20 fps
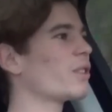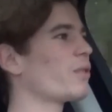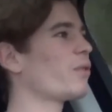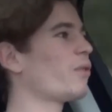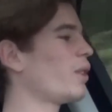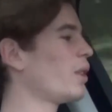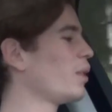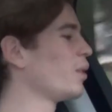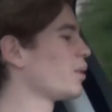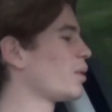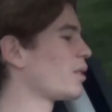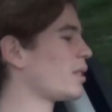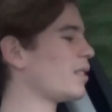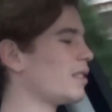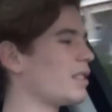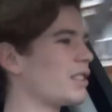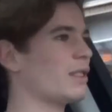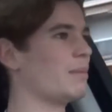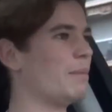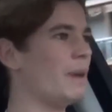just feels
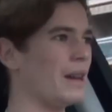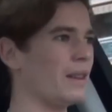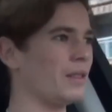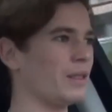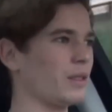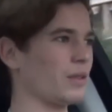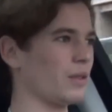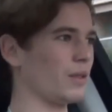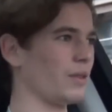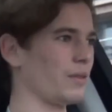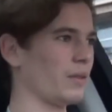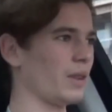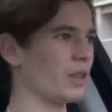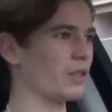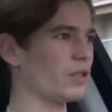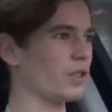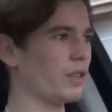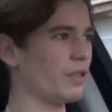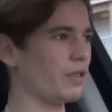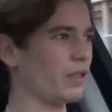and smells sort of
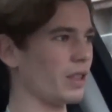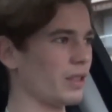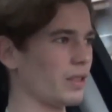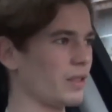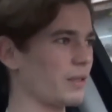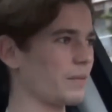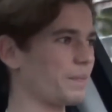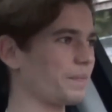luxurious.